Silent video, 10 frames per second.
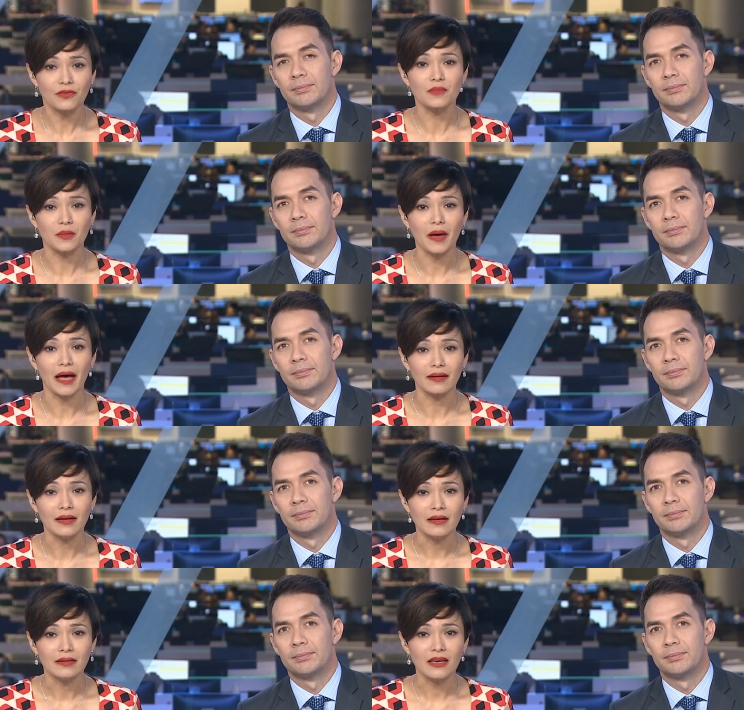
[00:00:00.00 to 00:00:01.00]
Speaker 1: from the pact.
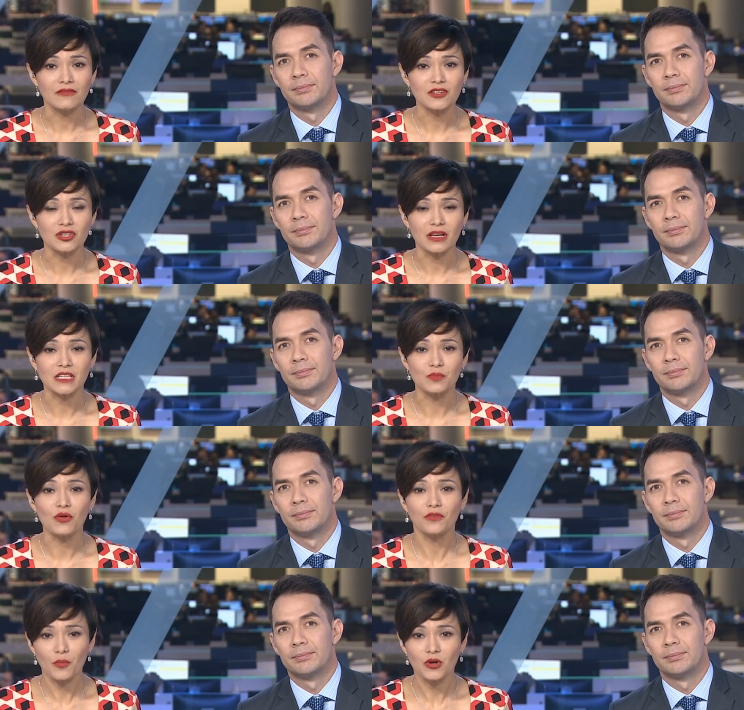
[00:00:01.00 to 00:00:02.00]
Kate Fisher has
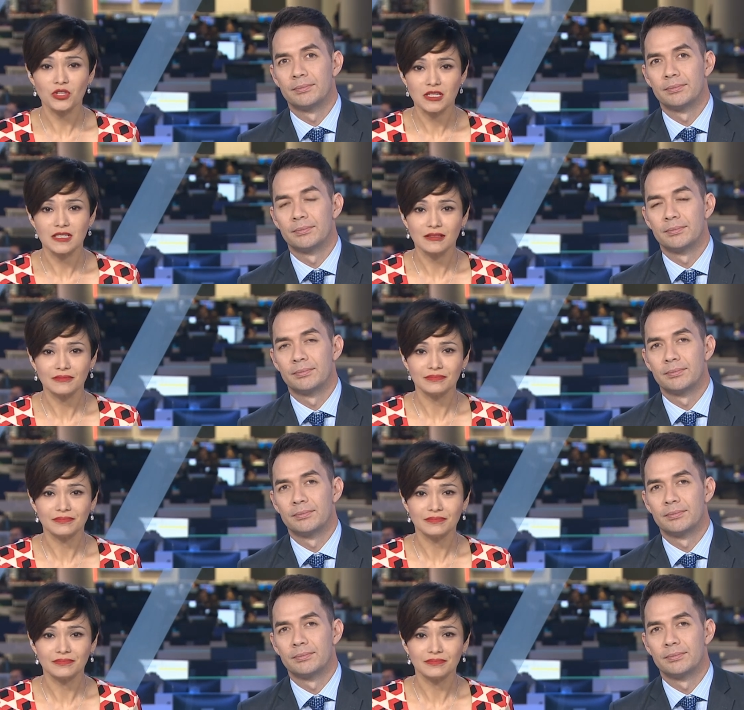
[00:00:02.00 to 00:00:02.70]
more from Washington.